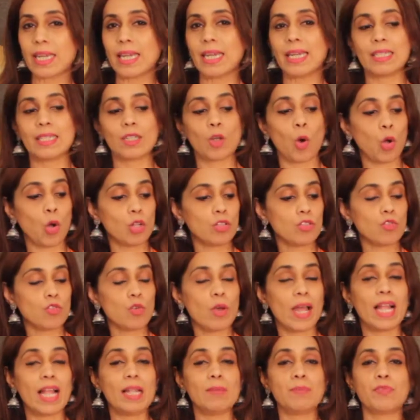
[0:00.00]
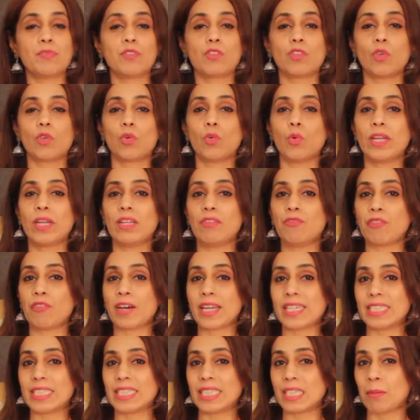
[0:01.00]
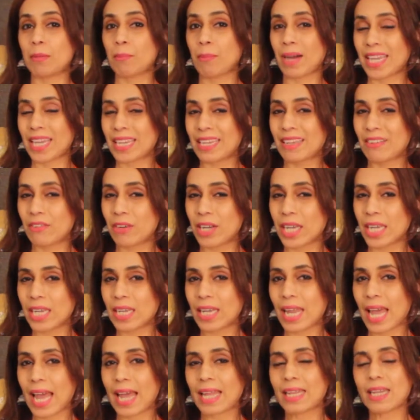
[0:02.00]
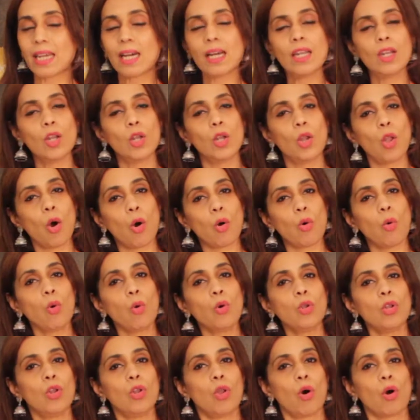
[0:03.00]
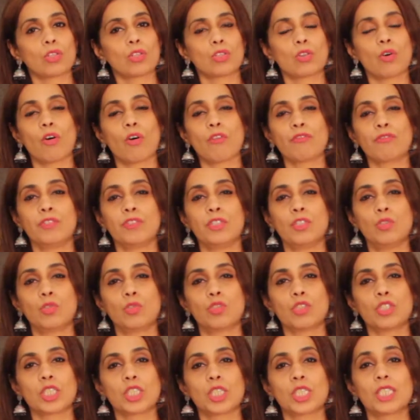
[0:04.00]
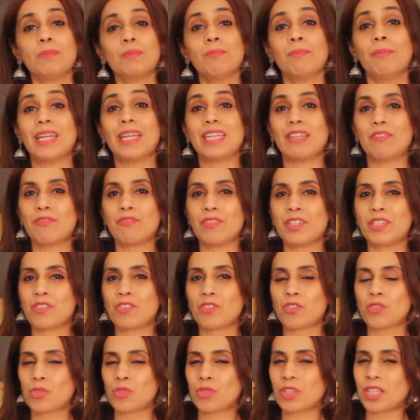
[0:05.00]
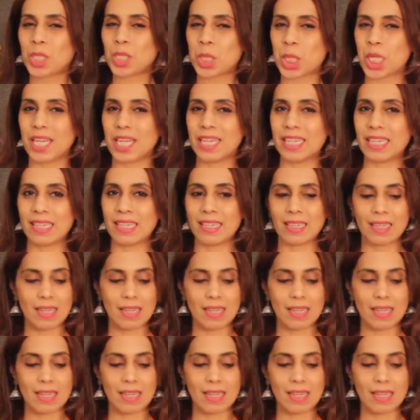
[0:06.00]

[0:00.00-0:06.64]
It also helps you in fighting migraine and a whole lot of nutrition benefits to the chili.